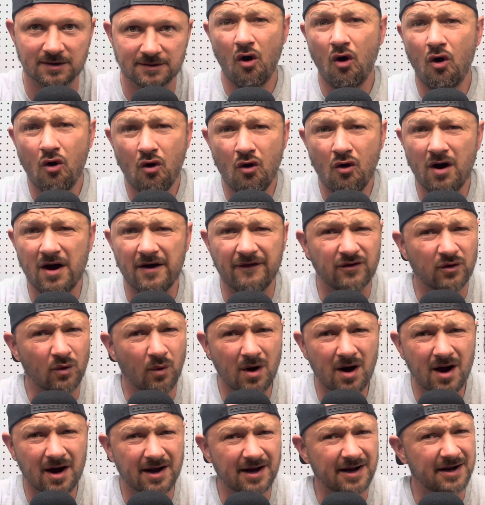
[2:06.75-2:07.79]
Or if you're
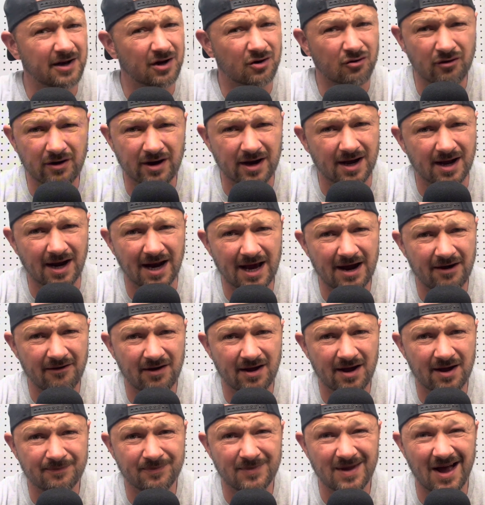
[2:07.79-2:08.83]
working in a critical
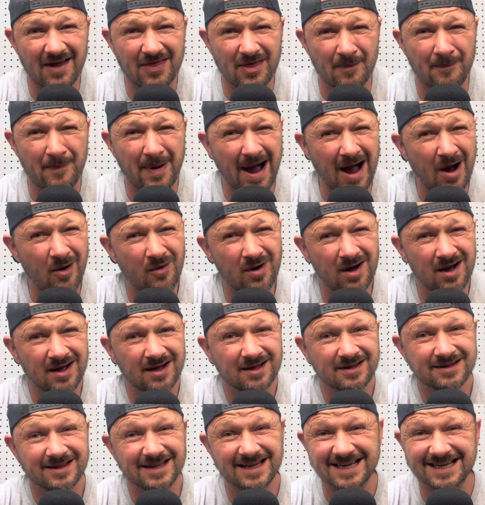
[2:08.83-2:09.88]
area and the power,
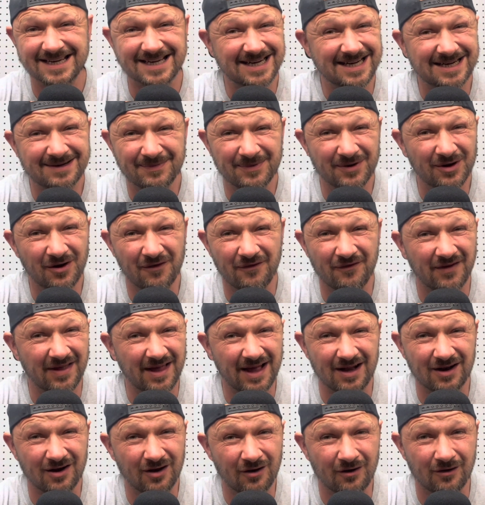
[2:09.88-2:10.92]
it can't be off for
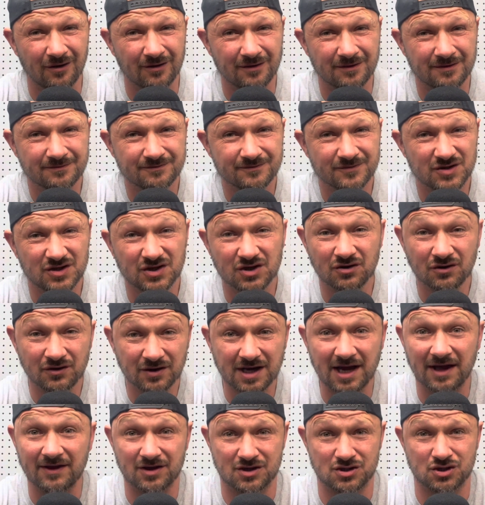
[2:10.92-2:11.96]
that long. So you've got to
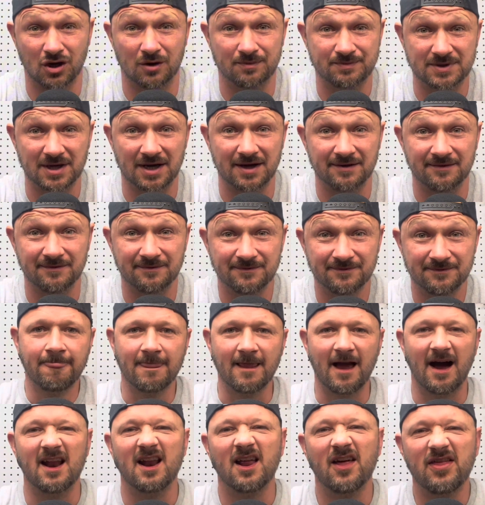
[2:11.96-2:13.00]
get the job done.
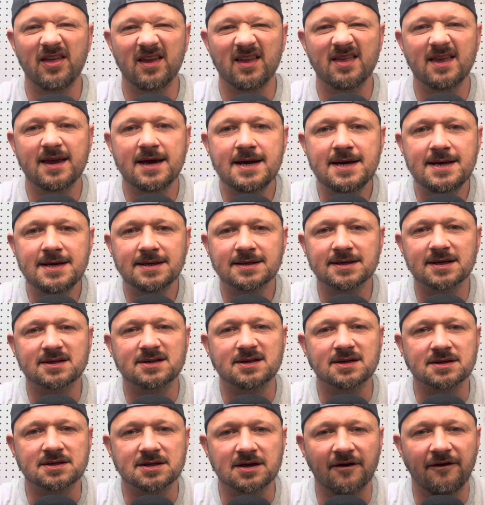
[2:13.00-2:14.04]
And I think these are
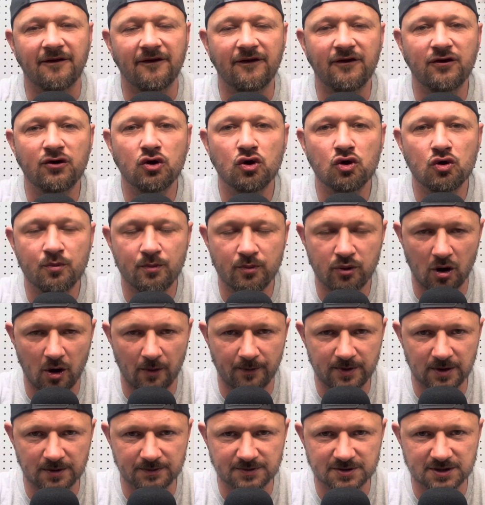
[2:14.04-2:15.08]
just a few
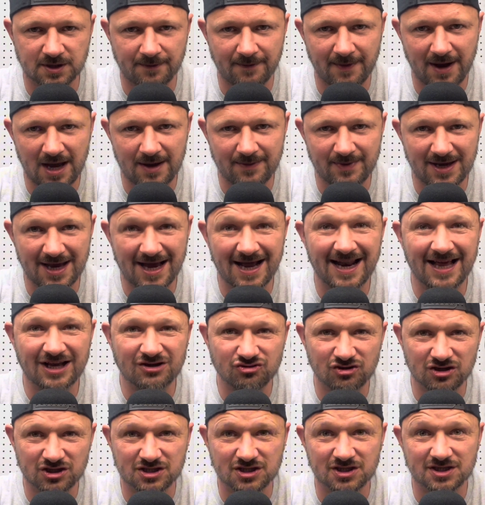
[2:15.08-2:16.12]
problems that maybe
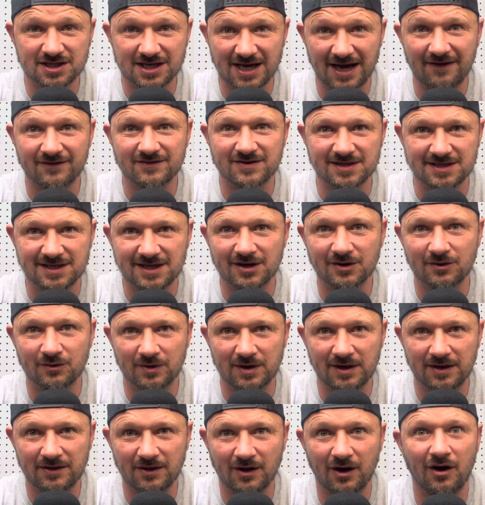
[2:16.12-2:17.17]
electricians have to deal
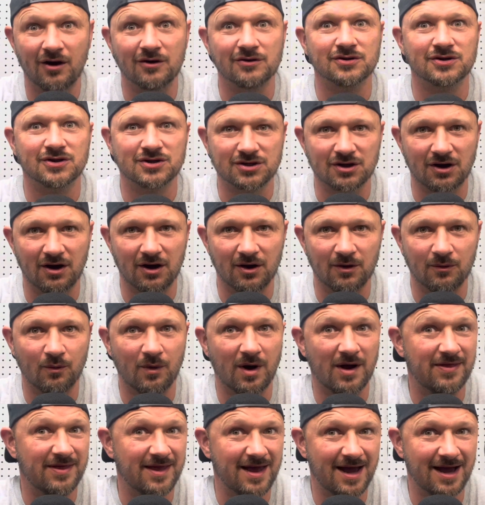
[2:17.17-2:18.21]
with on site
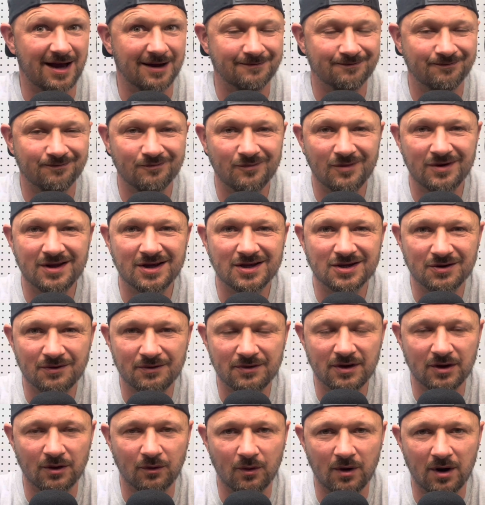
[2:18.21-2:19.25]
when they're
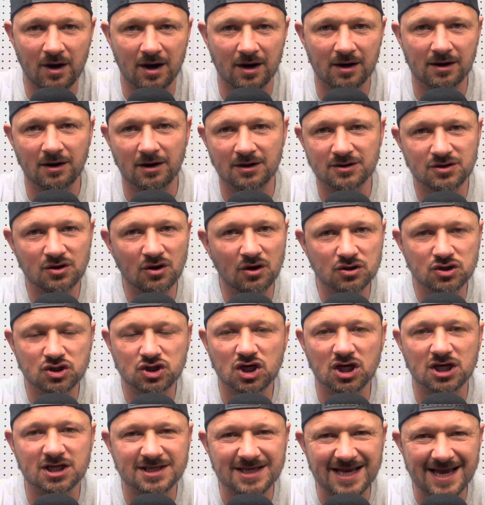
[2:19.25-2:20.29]
doing the work. Like not
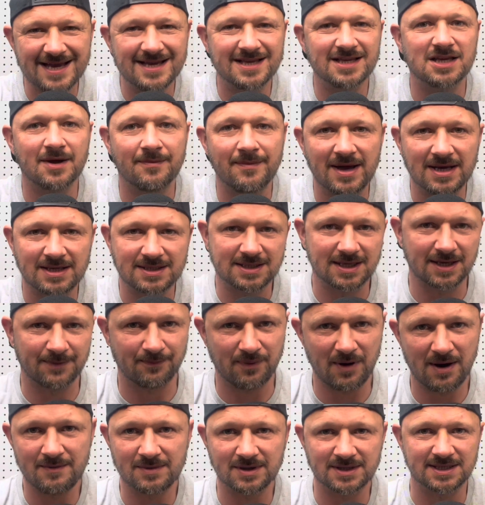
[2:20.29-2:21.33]
just in domestic
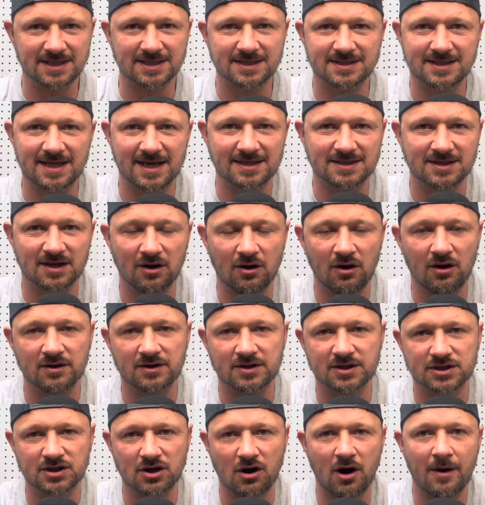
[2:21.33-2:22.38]
premises, there's a lot of
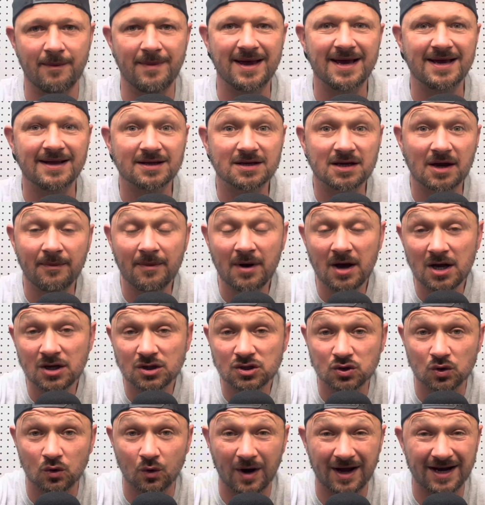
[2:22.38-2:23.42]
the time in
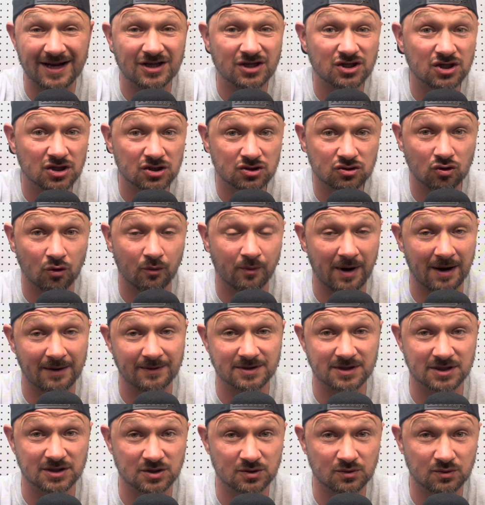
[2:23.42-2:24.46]
commercial and industrial
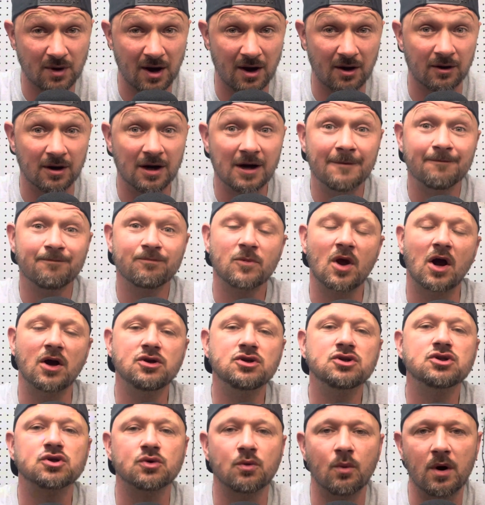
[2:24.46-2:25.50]
premises as well. I
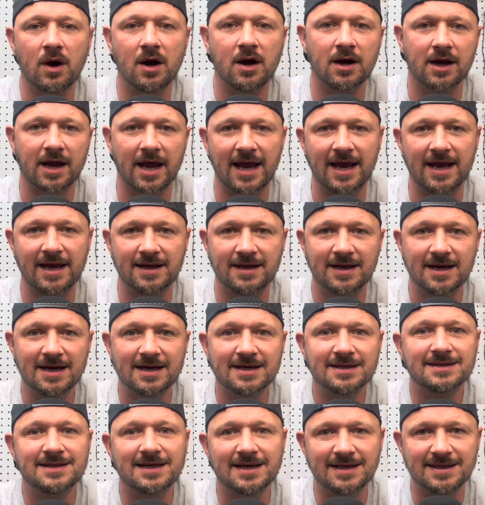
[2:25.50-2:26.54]
used to work in
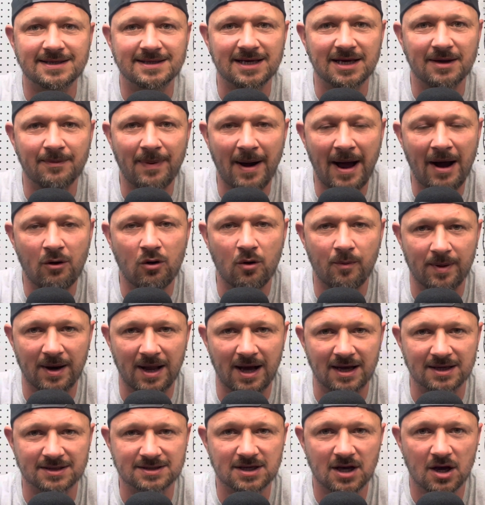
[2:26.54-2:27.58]
DC power
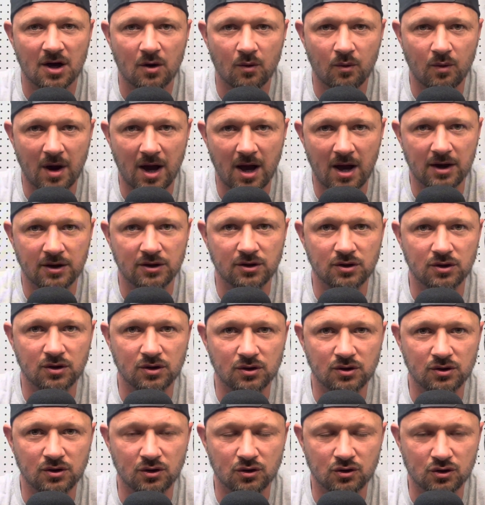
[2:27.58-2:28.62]
plants where
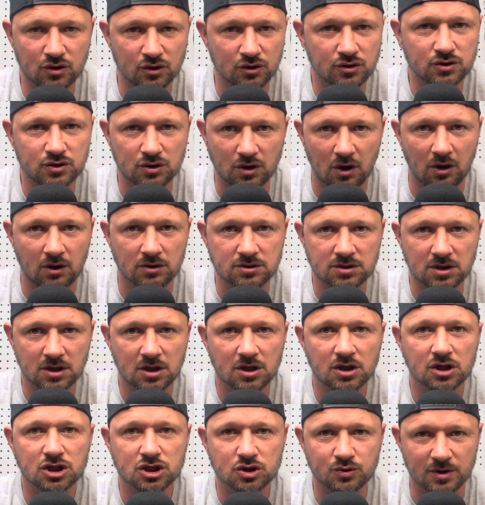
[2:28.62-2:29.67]
you could not
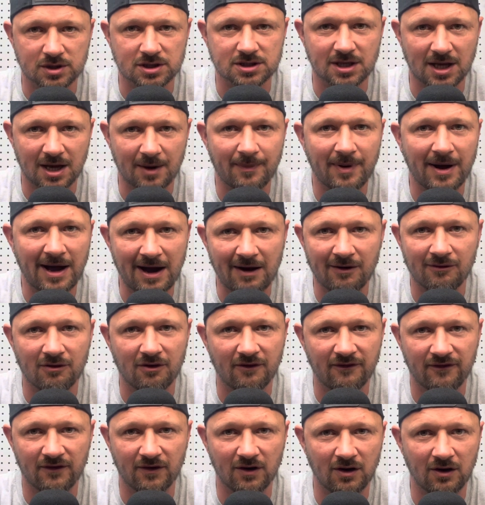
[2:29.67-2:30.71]
switch that power off
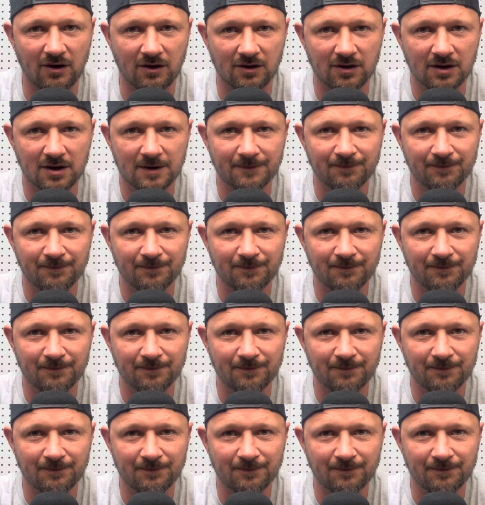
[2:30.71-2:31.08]
for long.